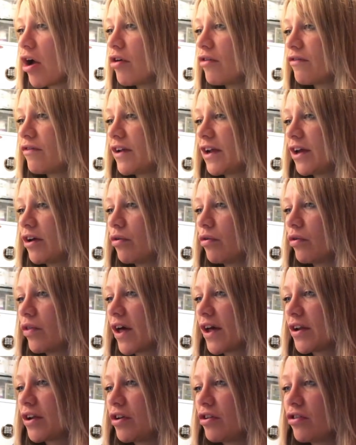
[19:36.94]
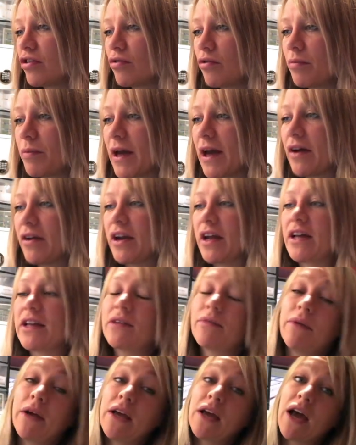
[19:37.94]
Hopefully all that news will be out
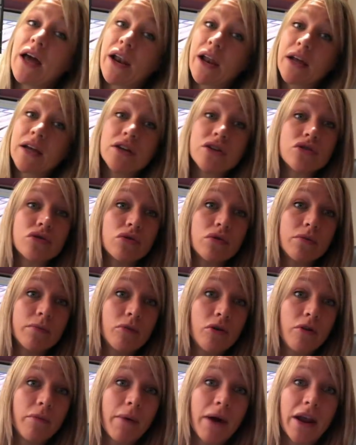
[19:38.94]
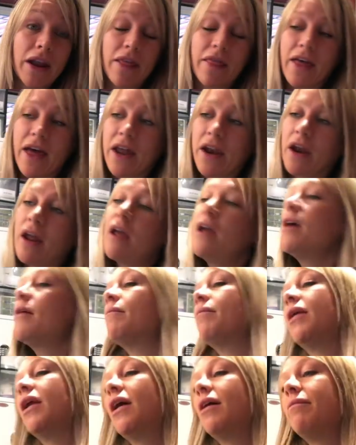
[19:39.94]
next week and I can talk more about it then.
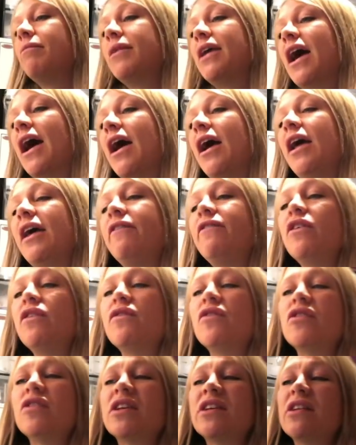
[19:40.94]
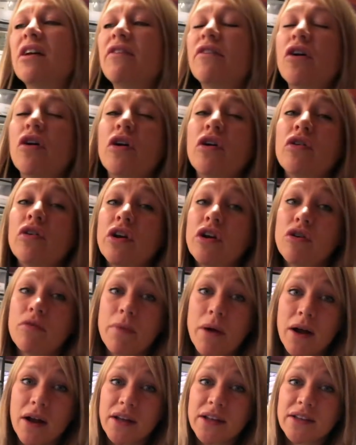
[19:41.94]
But yeah, if you've got stuff going on in your
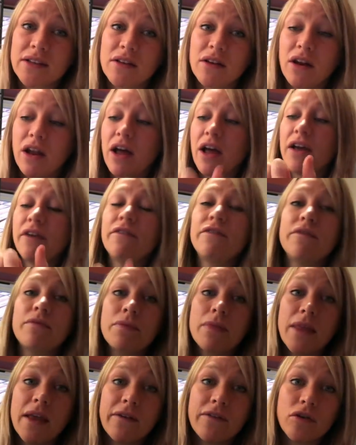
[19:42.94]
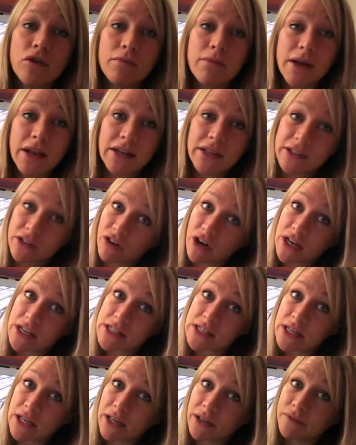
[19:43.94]
personal life, if you're
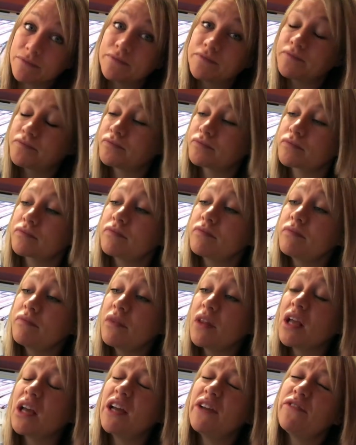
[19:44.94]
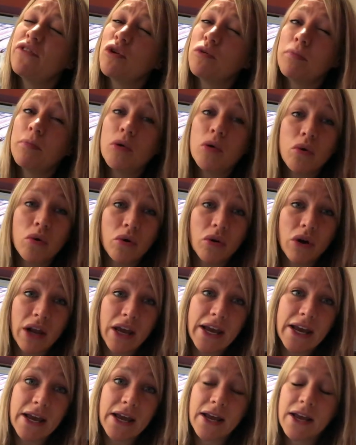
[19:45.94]
menstruating, if you're
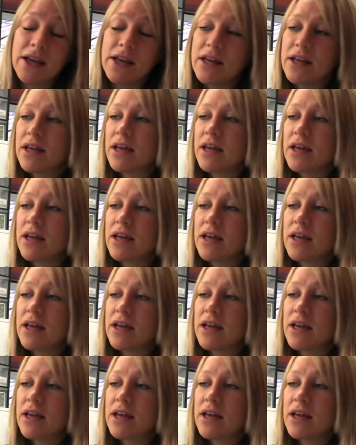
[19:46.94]
poorly,